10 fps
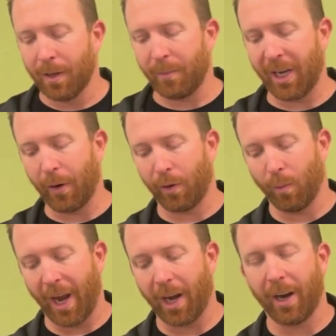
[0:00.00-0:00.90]
being able to
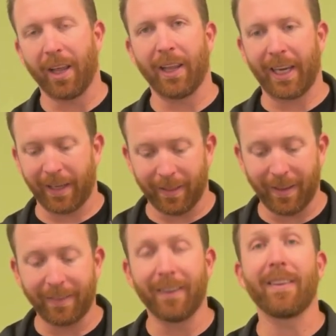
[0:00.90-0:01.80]
write on it like
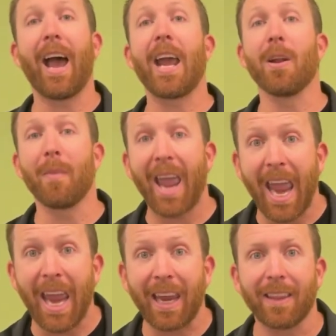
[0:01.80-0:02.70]
this is item
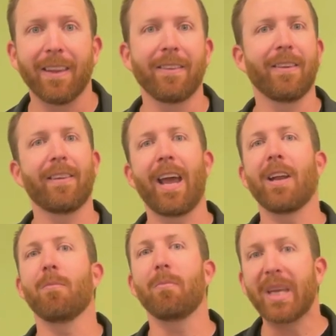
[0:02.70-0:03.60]
A, this is
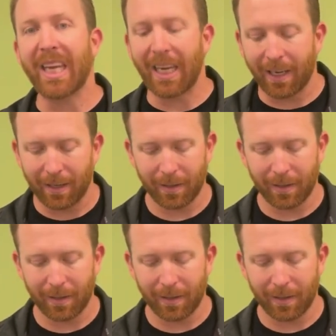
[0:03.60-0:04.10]
item B.